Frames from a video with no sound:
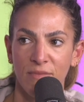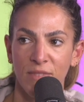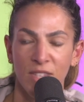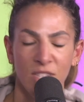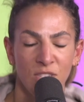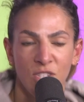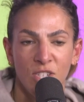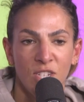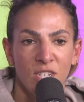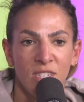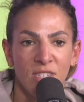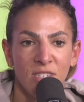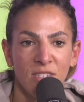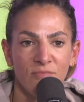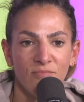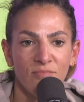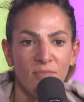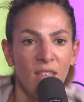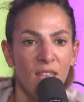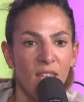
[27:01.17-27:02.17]
It's just
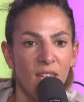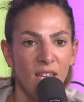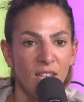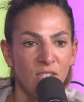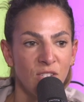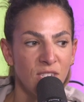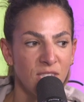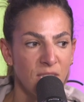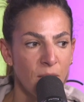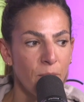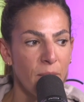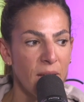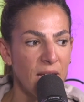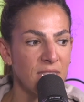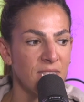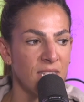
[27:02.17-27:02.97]
amazing